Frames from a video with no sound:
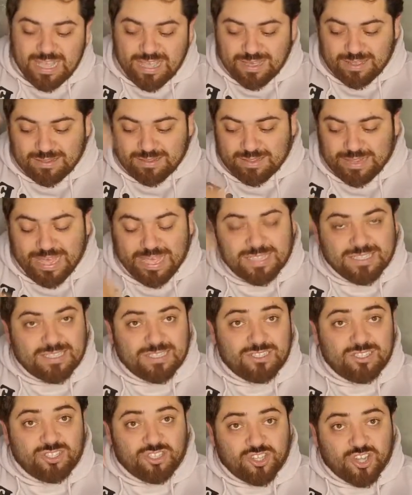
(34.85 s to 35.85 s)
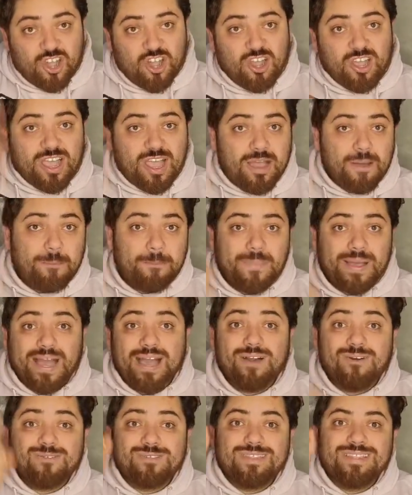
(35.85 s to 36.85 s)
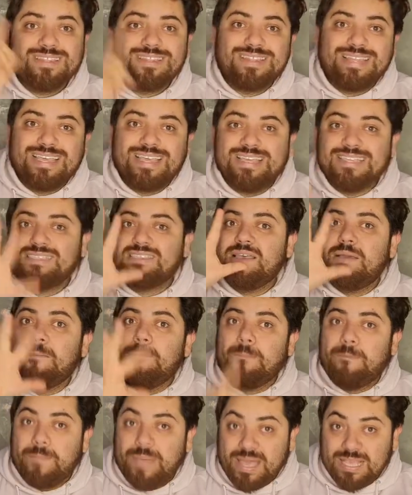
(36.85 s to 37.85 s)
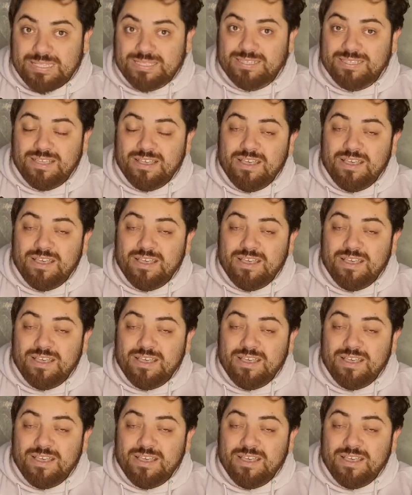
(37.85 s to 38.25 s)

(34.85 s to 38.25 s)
and let's talk about this mess.